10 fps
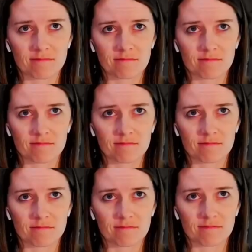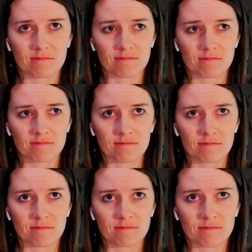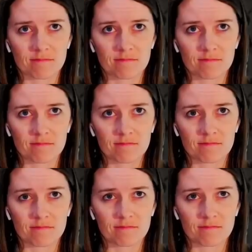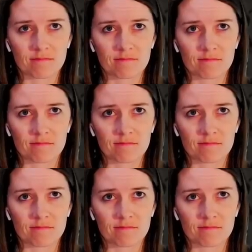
The person shown says nothing.